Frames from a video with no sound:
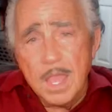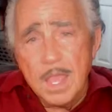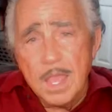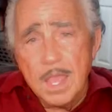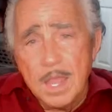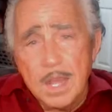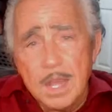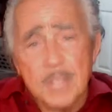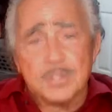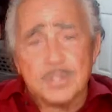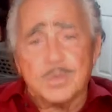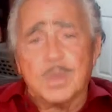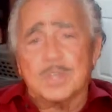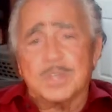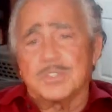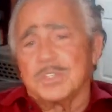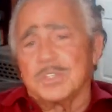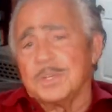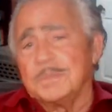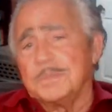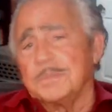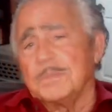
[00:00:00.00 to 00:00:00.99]
Next
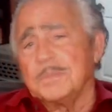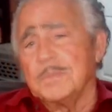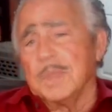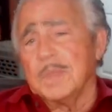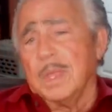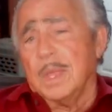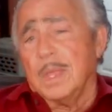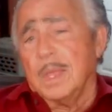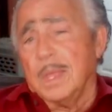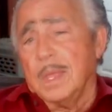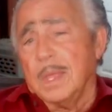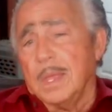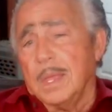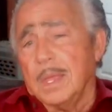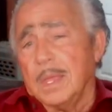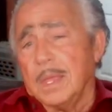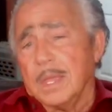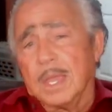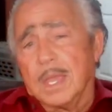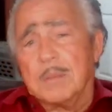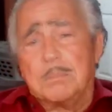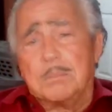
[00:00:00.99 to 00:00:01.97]
question.
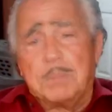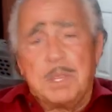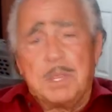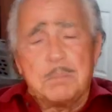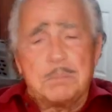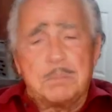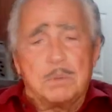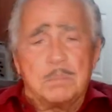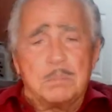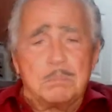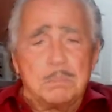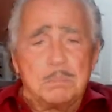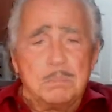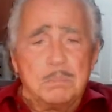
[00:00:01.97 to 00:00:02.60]
Can people